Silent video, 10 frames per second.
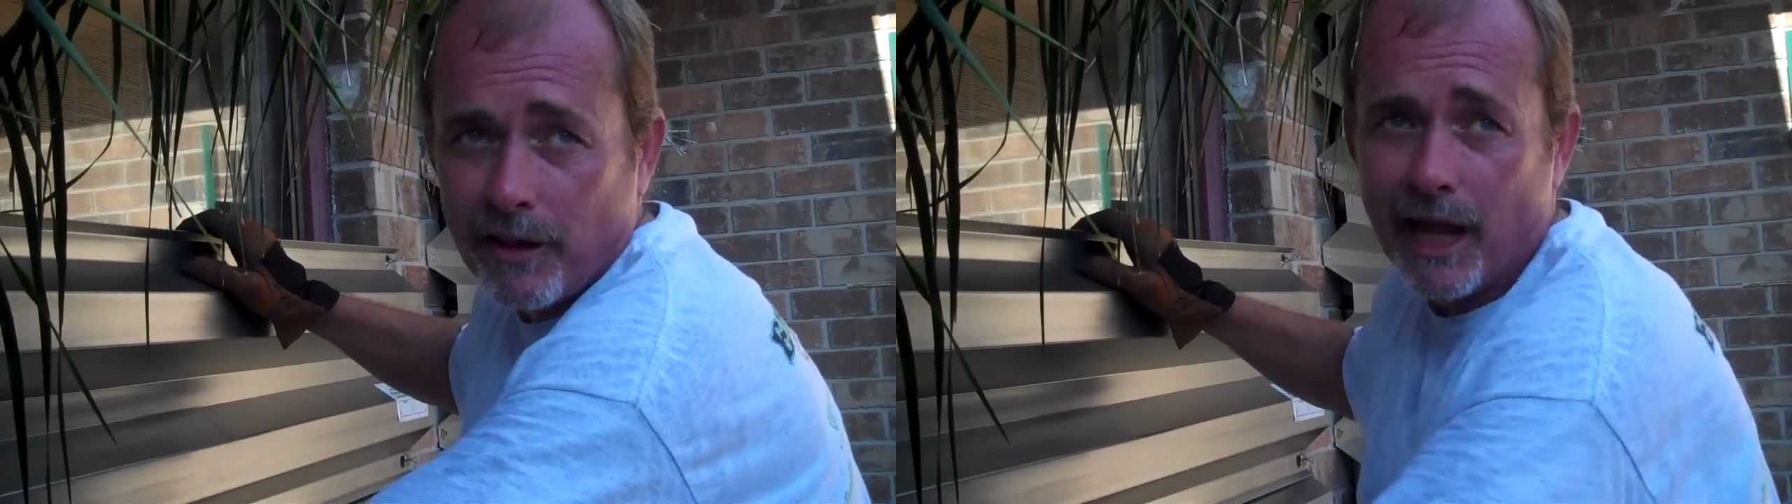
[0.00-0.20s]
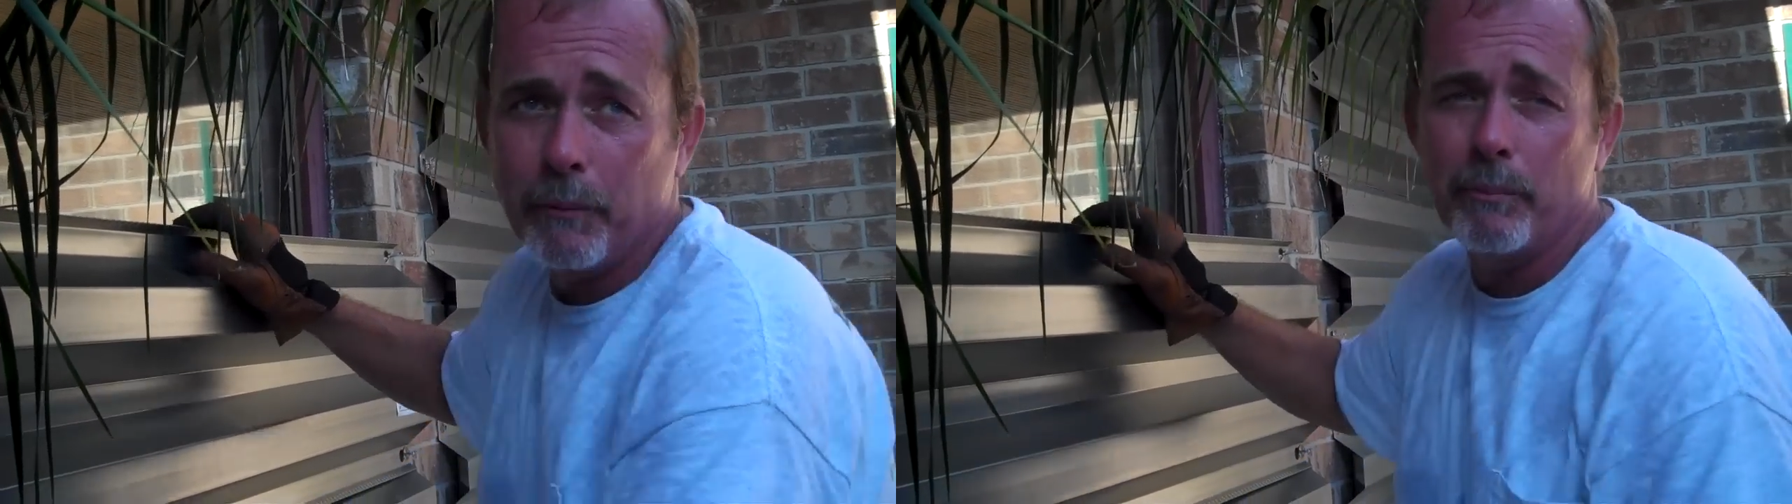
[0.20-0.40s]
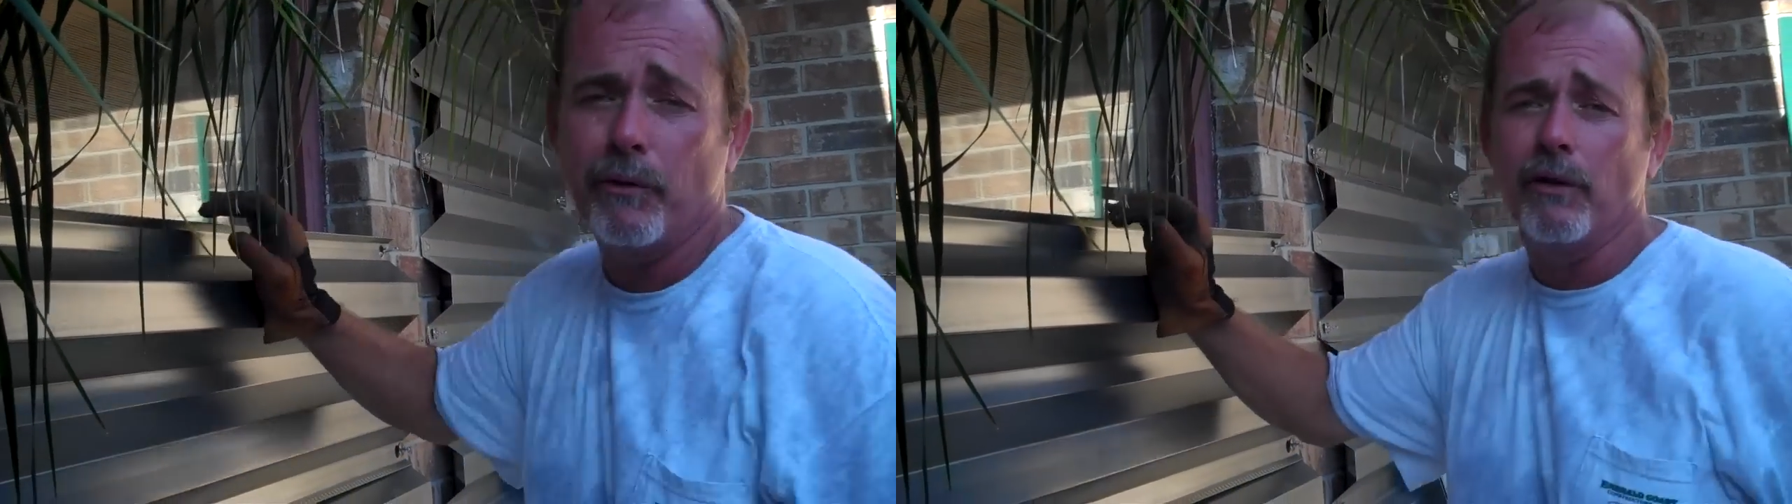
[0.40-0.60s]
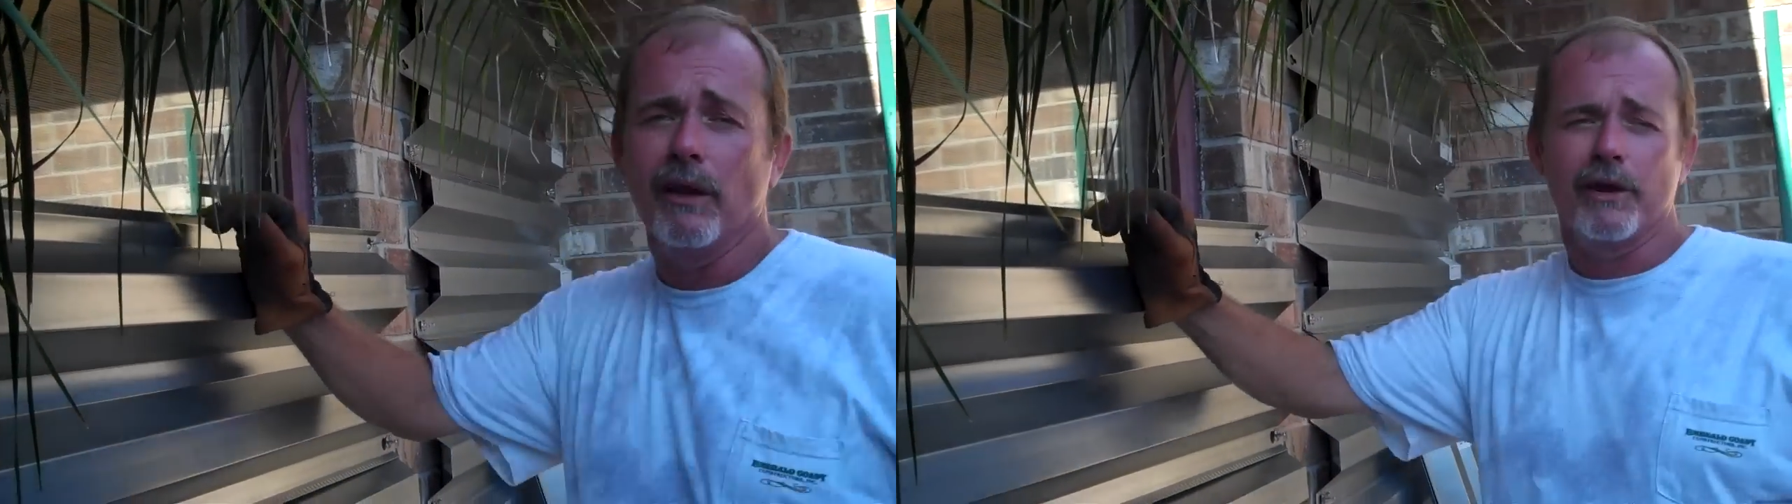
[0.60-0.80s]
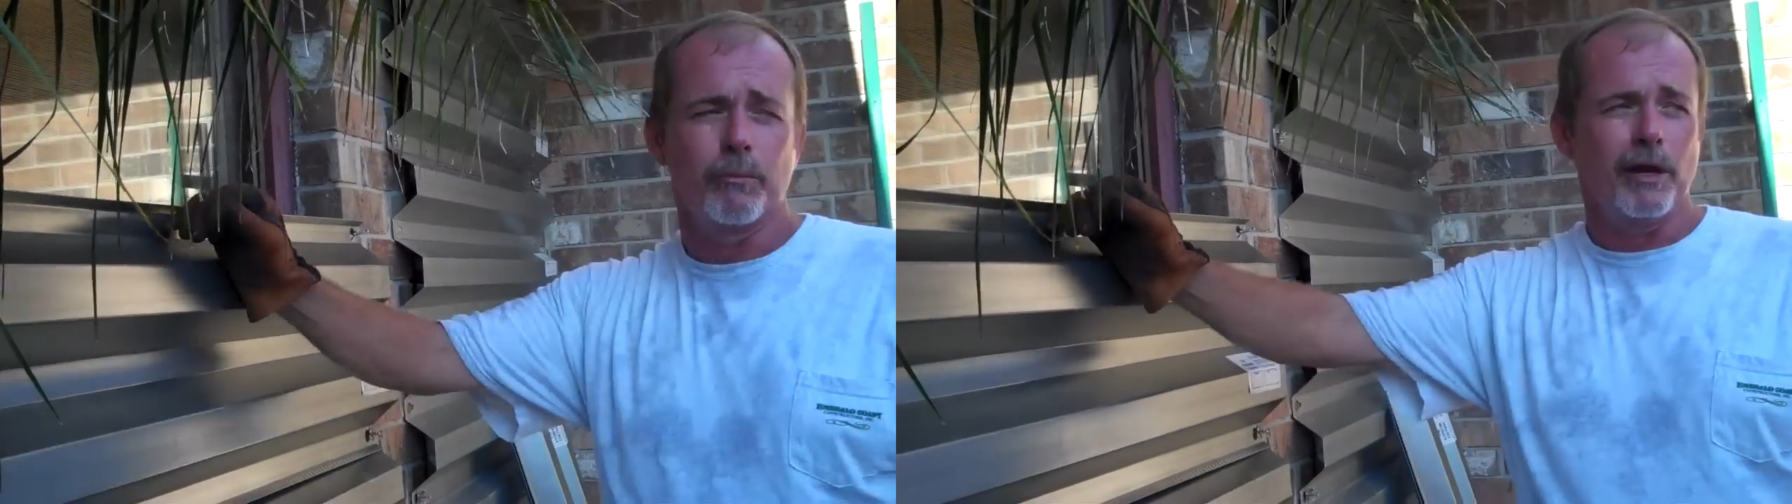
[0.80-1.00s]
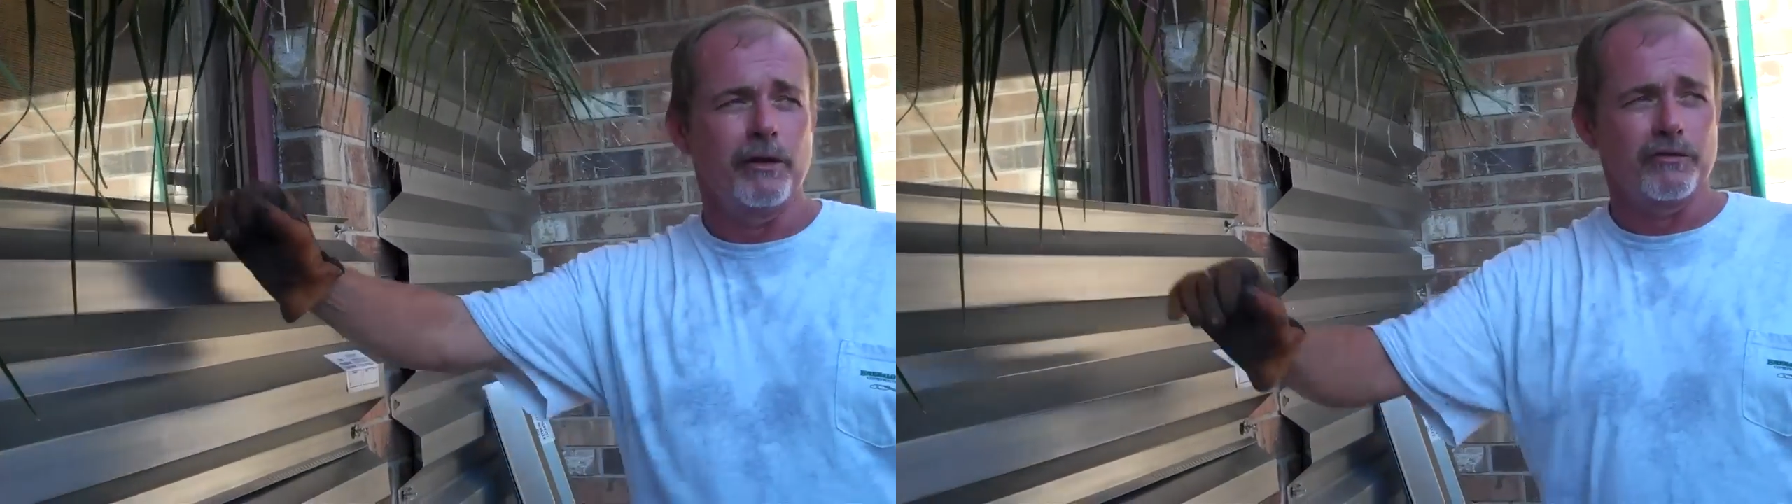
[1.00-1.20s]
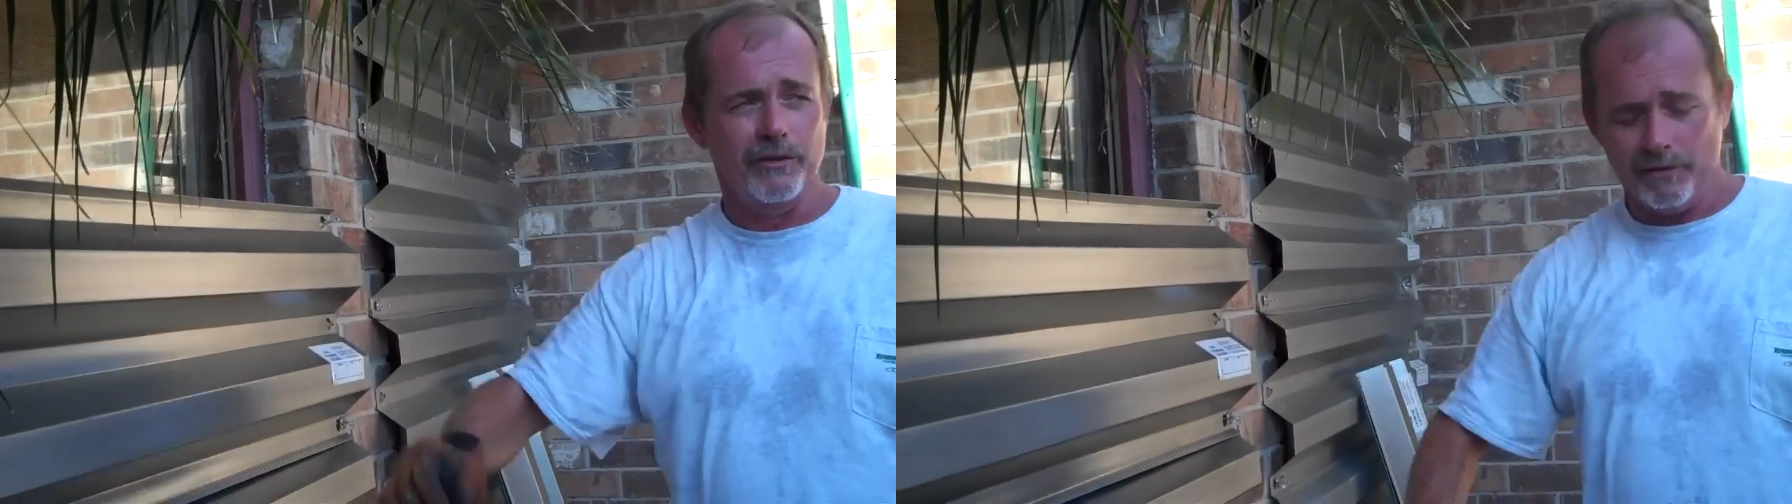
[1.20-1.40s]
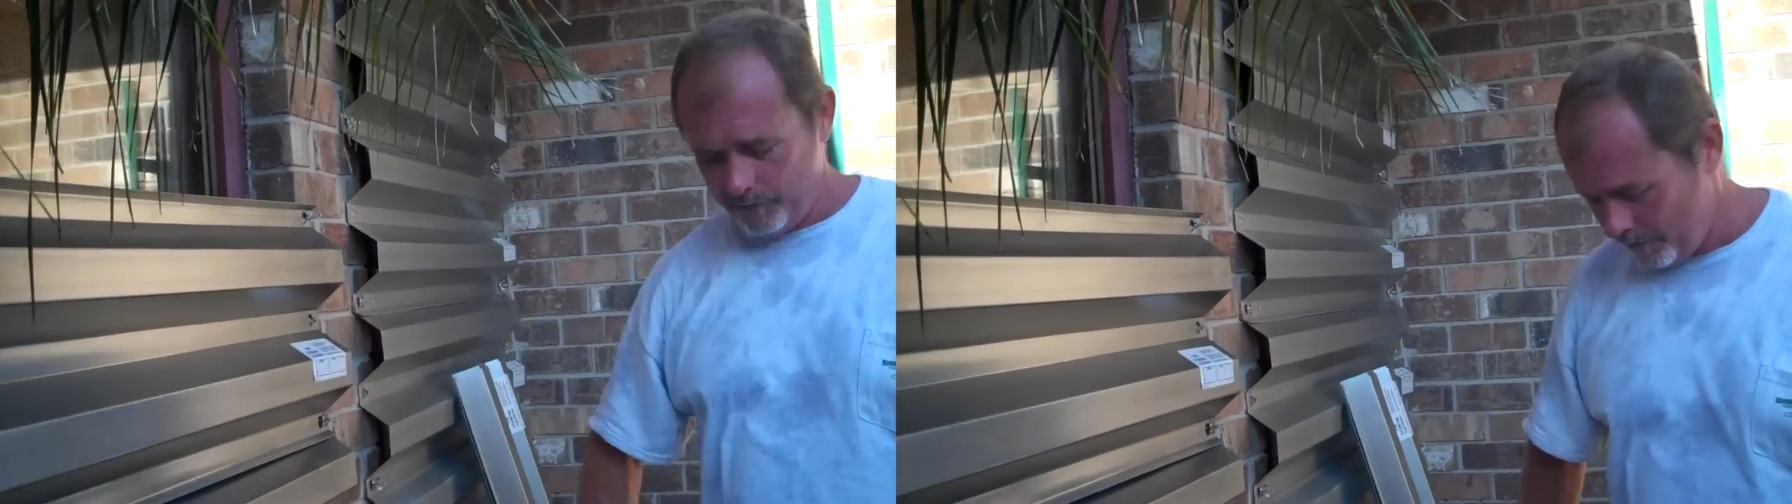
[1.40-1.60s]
to climb up on a ladder by yourself.